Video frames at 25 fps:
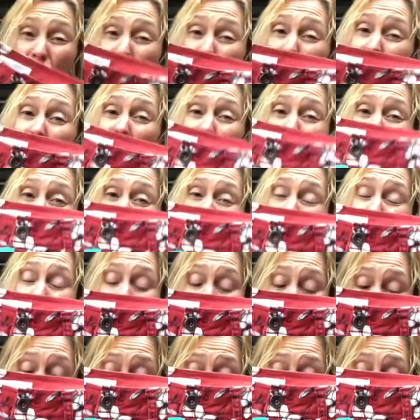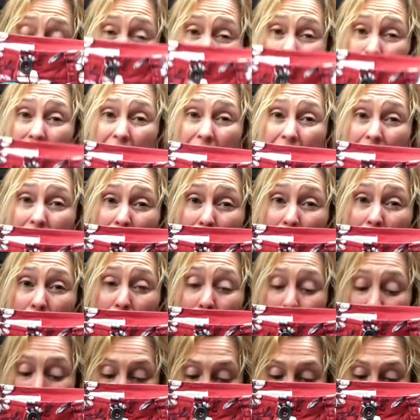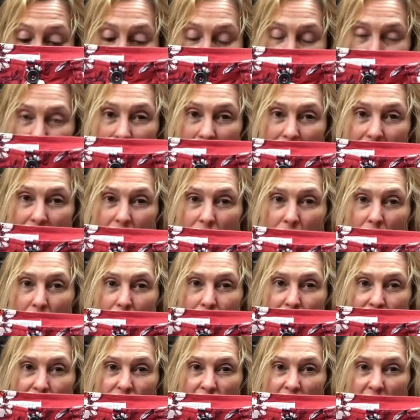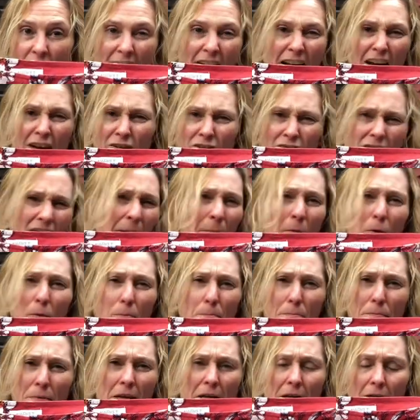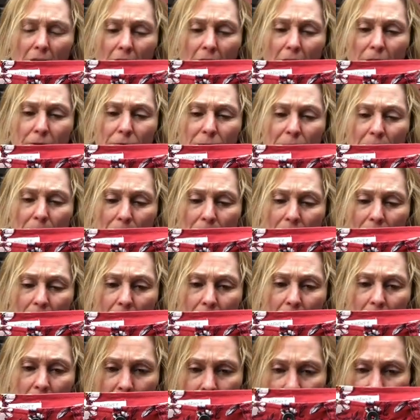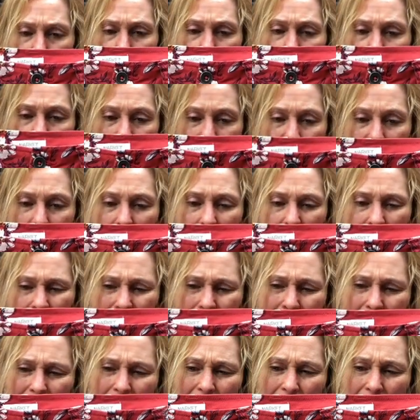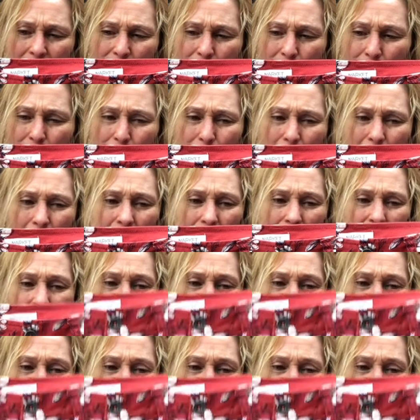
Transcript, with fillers: three inch shorts. When I saw that they came up, like when I saw I was checking out, because I'm a peeker, I always peek. I'm like, oh, I asked for four inch